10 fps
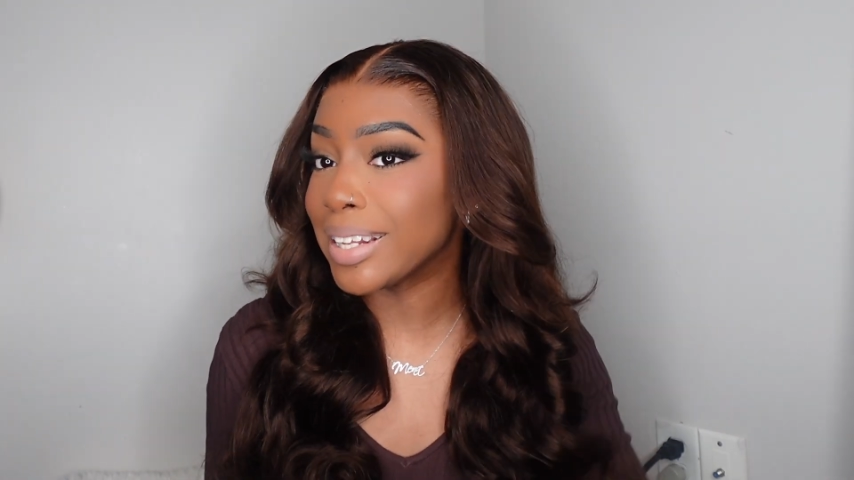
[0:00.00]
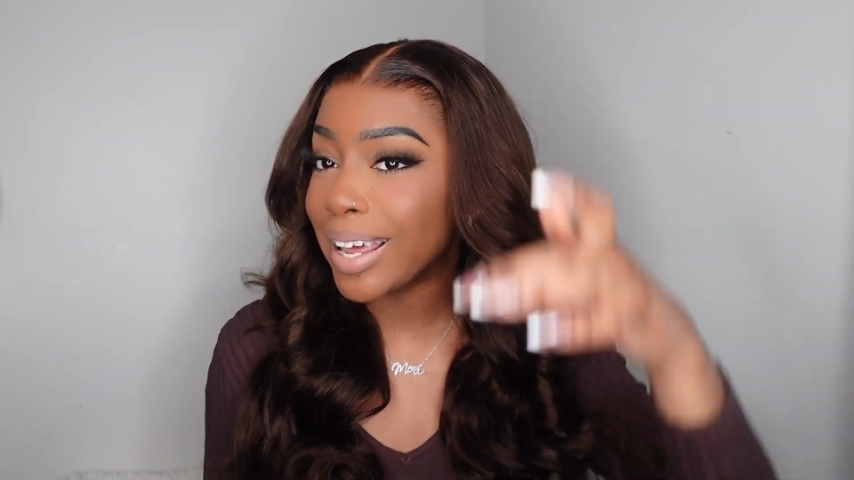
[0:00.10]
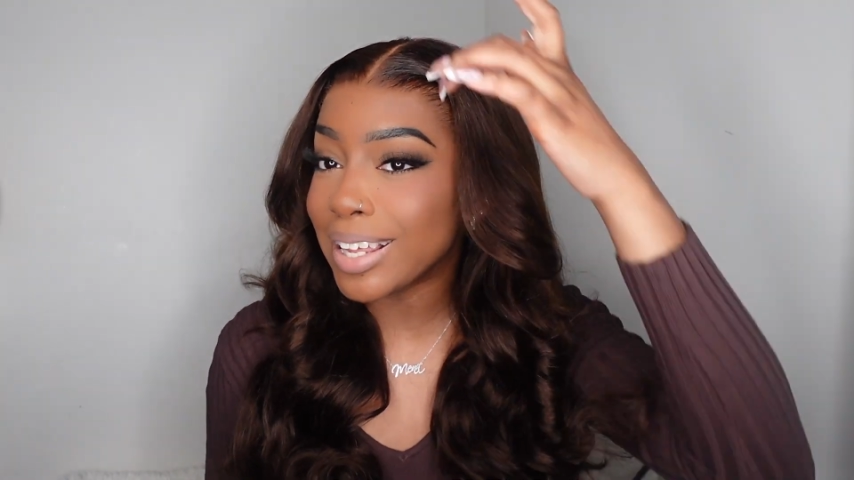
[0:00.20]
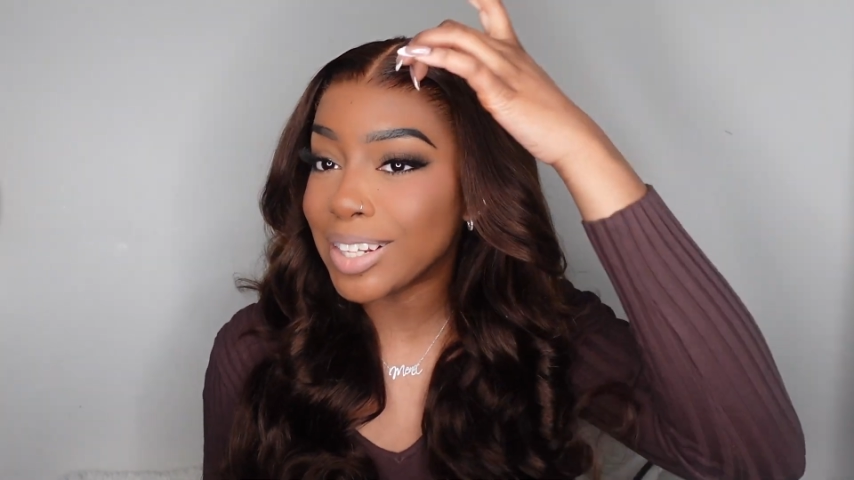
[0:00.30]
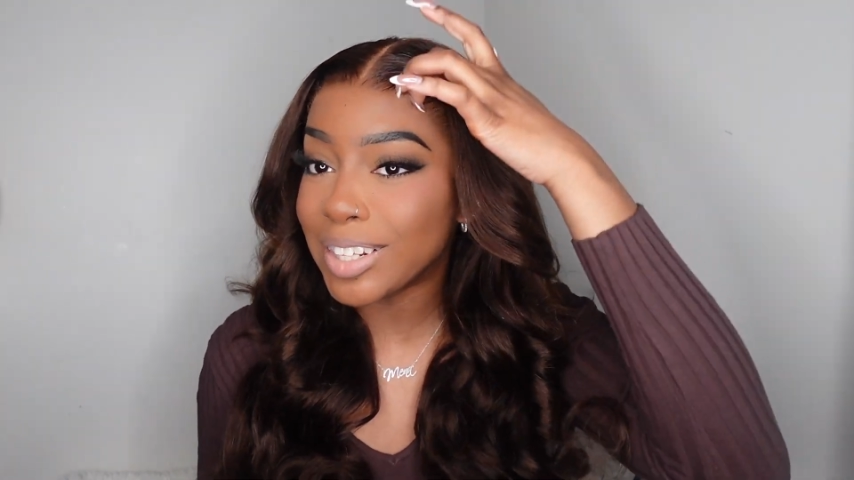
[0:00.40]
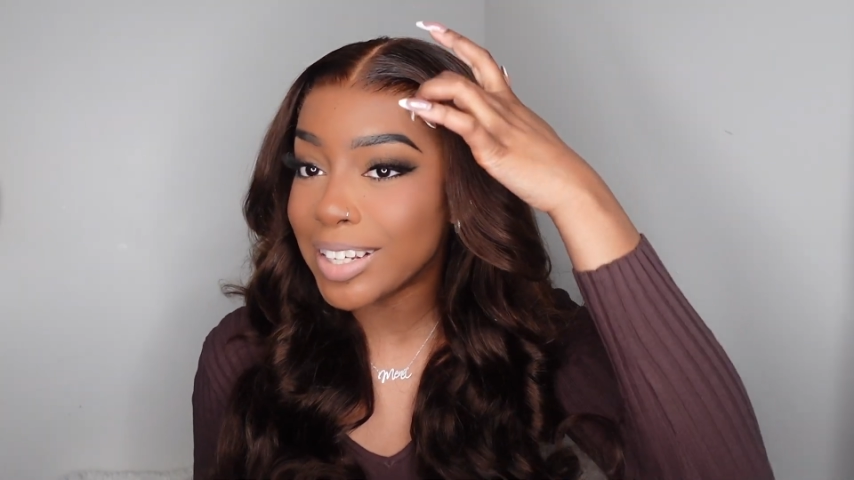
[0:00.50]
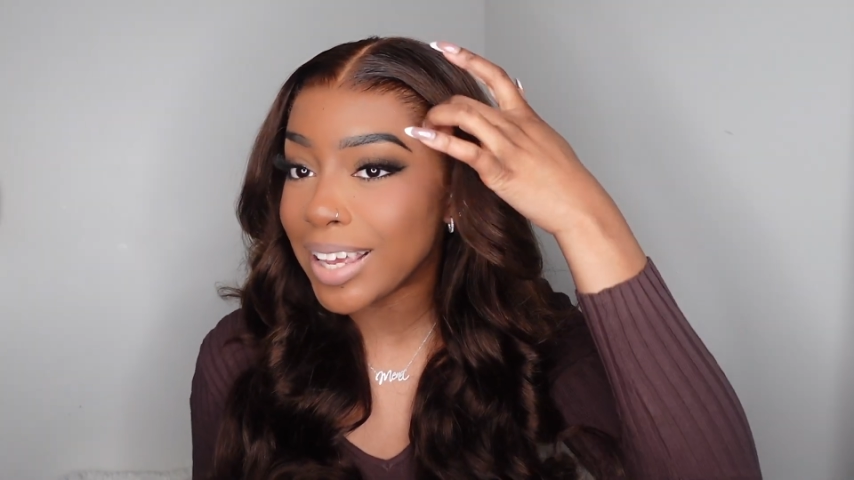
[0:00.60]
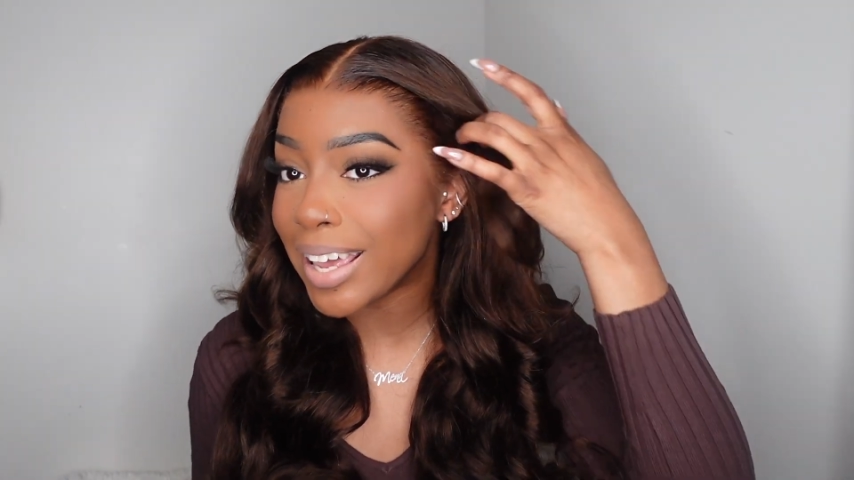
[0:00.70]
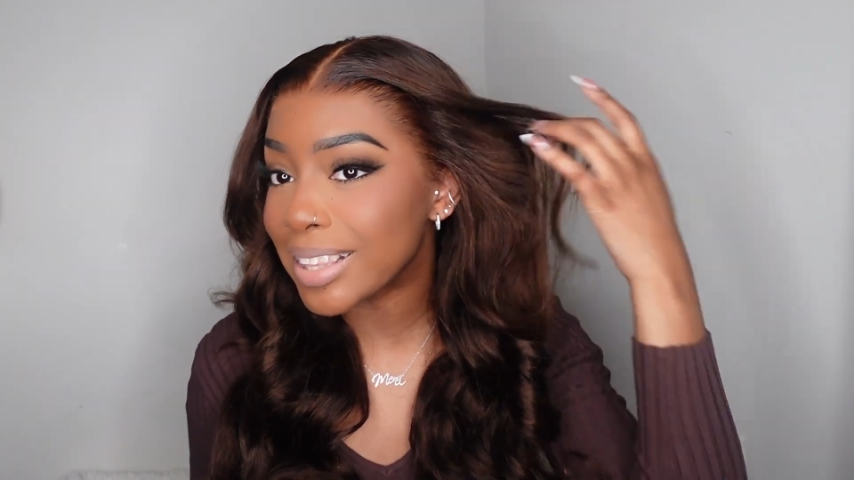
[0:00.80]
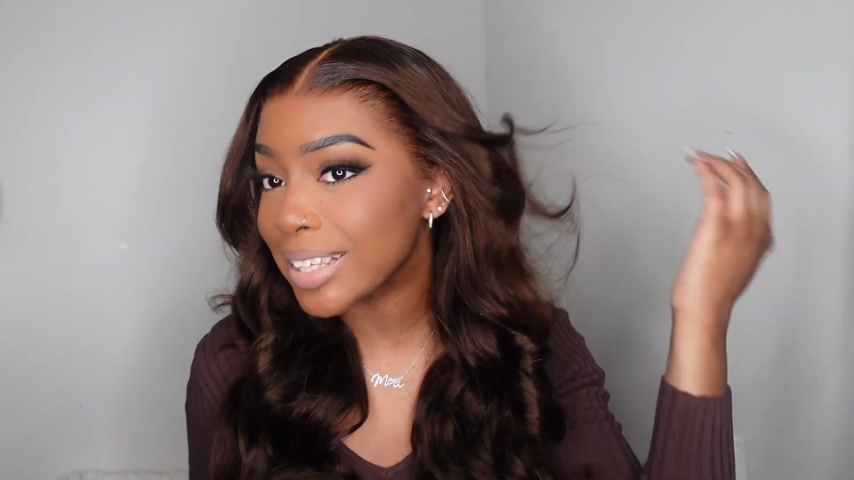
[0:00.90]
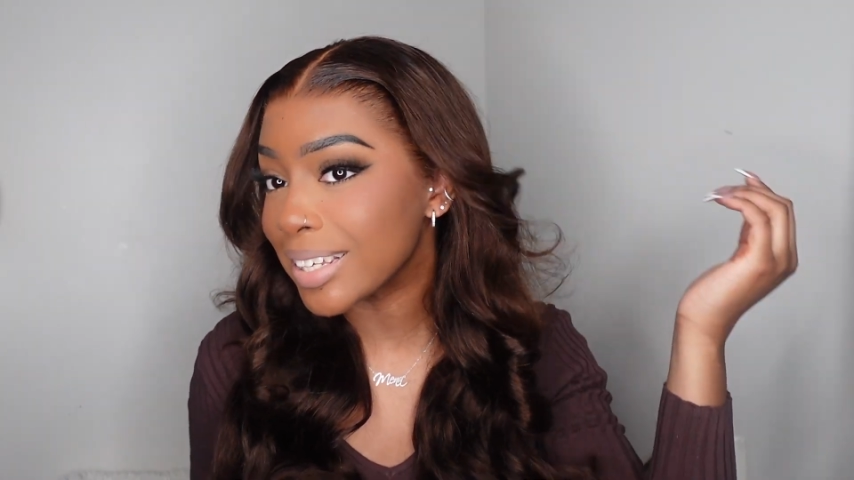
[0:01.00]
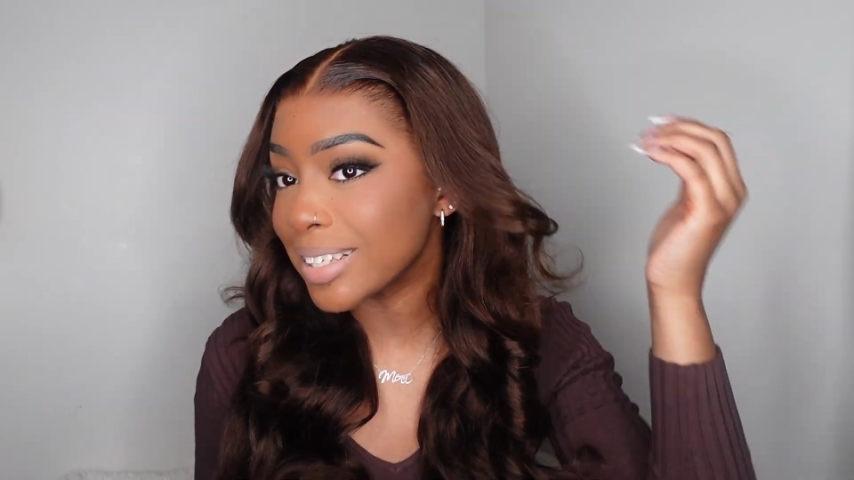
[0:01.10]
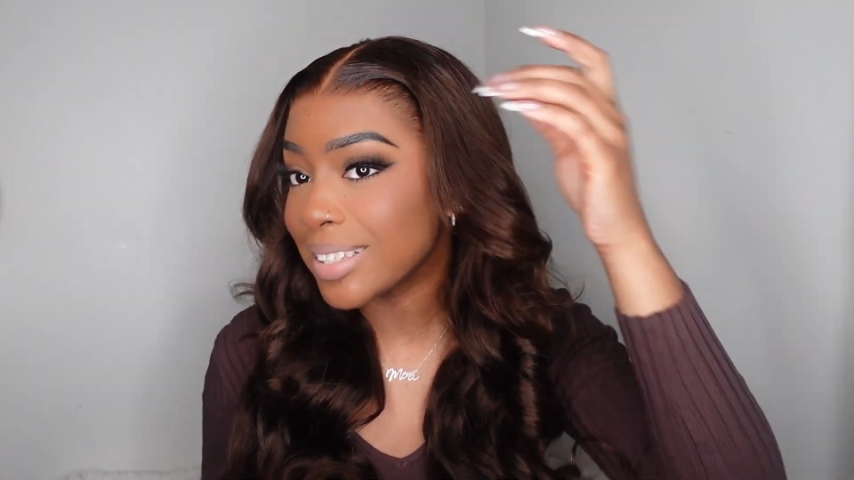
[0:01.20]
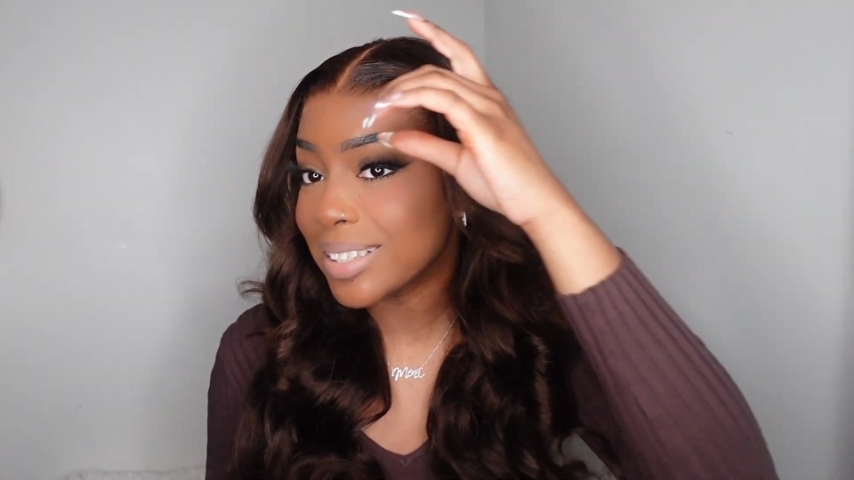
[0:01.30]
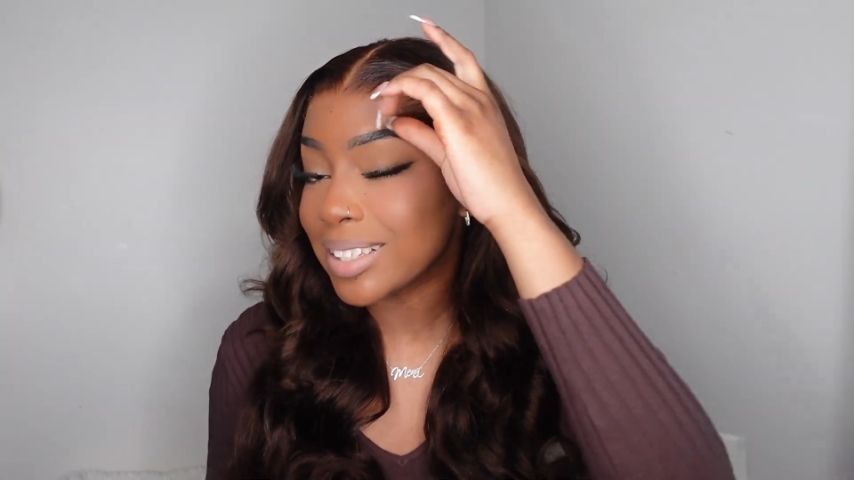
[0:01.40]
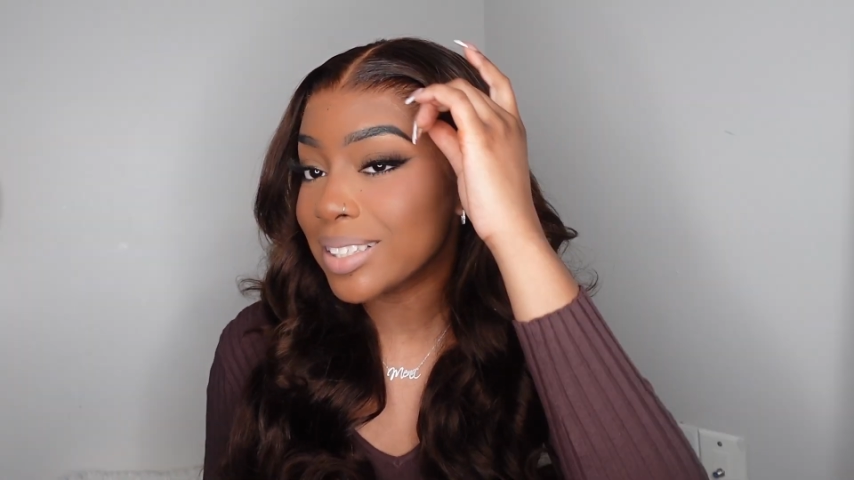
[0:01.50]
Like, look at this